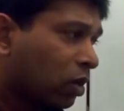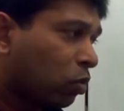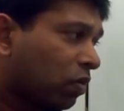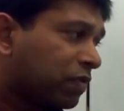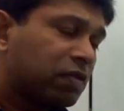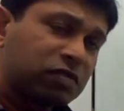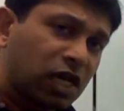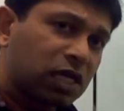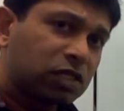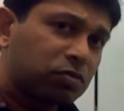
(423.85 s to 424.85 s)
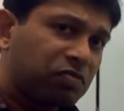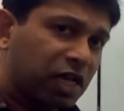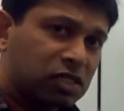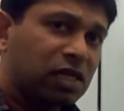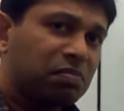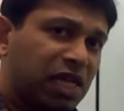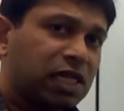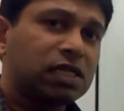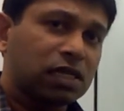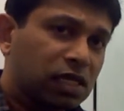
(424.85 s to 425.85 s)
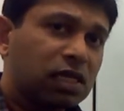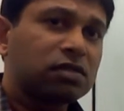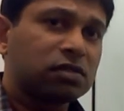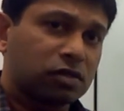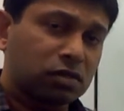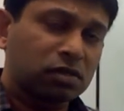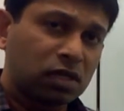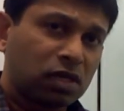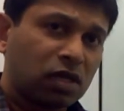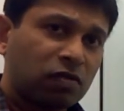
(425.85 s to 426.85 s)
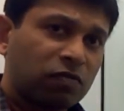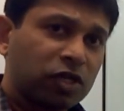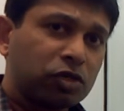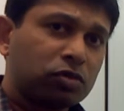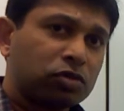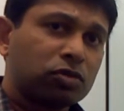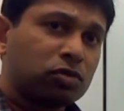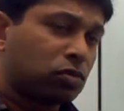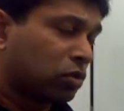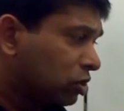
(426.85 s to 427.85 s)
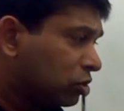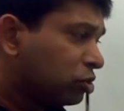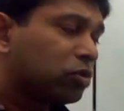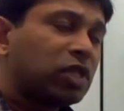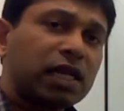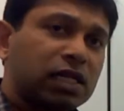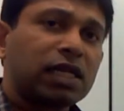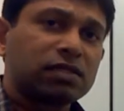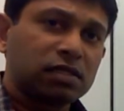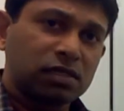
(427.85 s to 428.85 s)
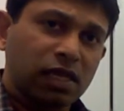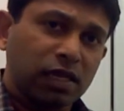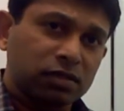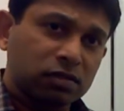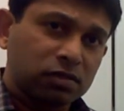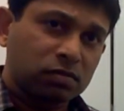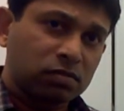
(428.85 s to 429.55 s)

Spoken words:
What we've done is we've actually made it easier for you to do that in SSAS.